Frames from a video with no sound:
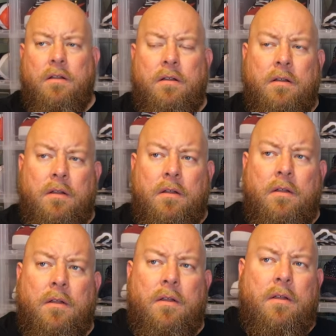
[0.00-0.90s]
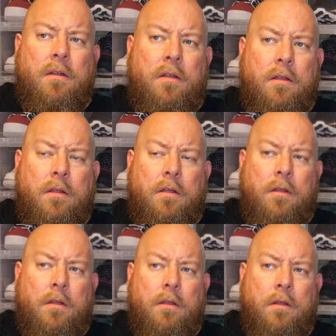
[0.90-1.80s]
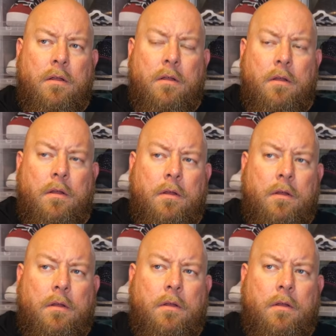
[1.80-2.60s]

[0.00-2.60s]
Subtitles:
Nothing is said.